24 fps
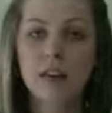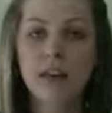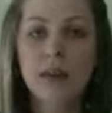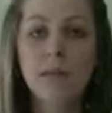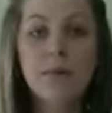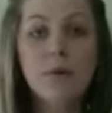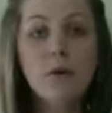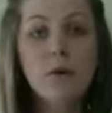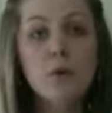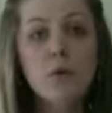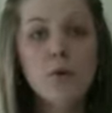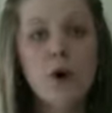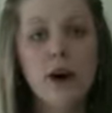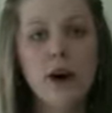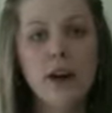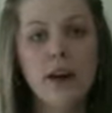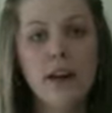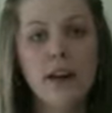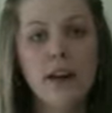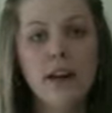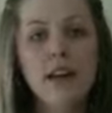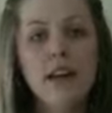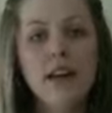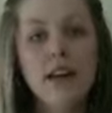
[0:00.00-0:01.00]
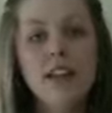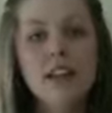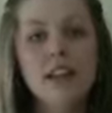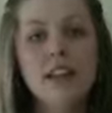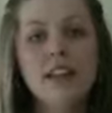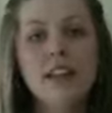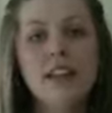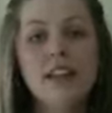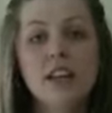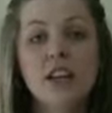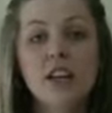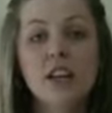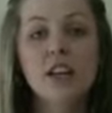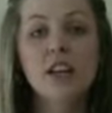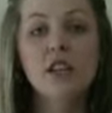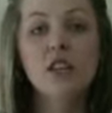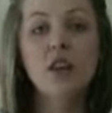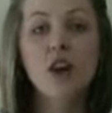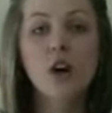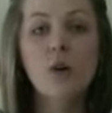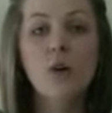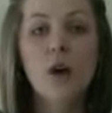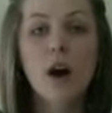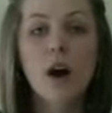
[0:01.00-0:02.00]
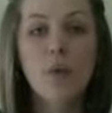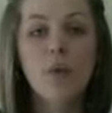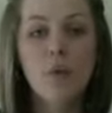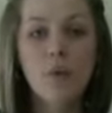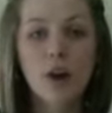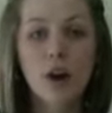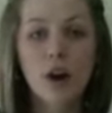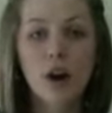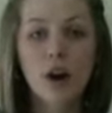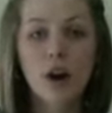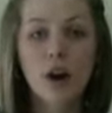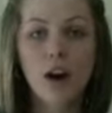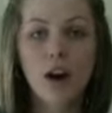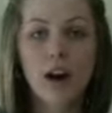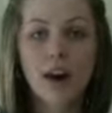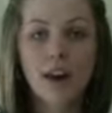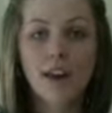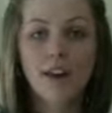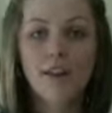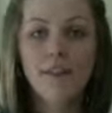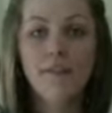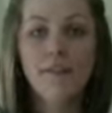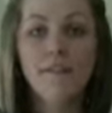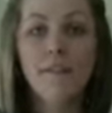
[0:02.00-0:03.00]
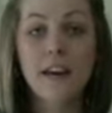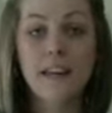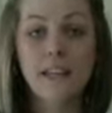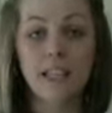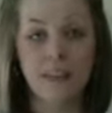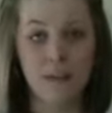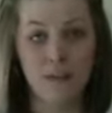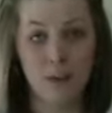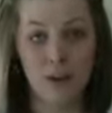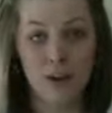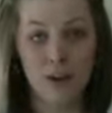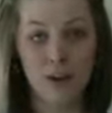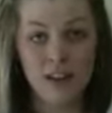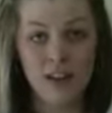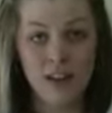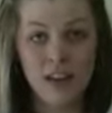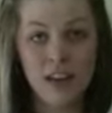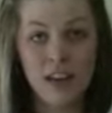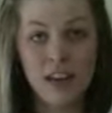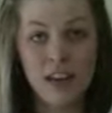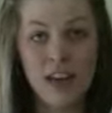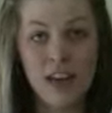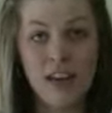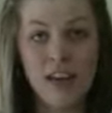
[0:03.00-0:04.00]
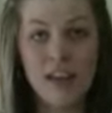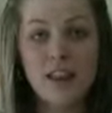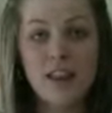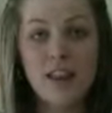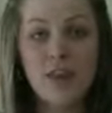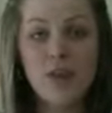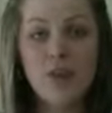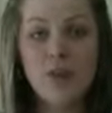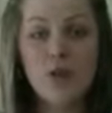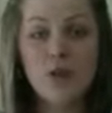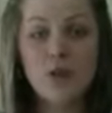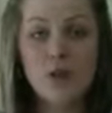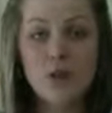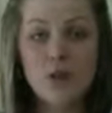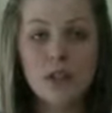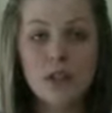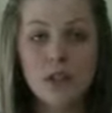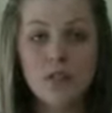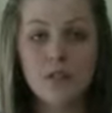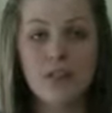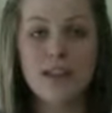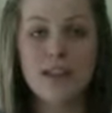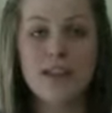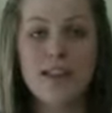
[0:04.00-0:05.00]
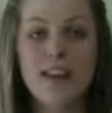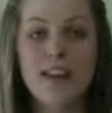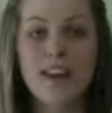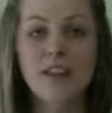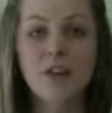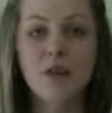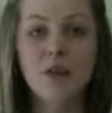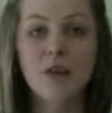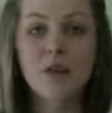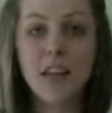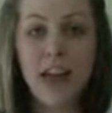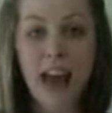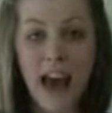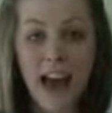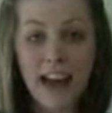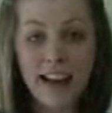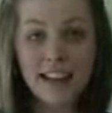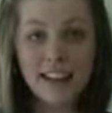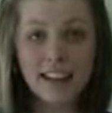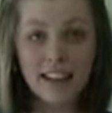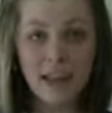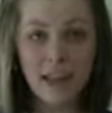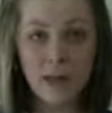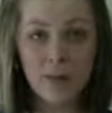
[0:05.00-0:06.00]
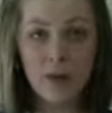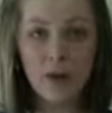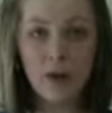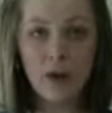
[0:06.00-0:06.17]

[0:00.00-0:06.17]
Number one, it's going to show up on Facebook in the news feed that you tagged them.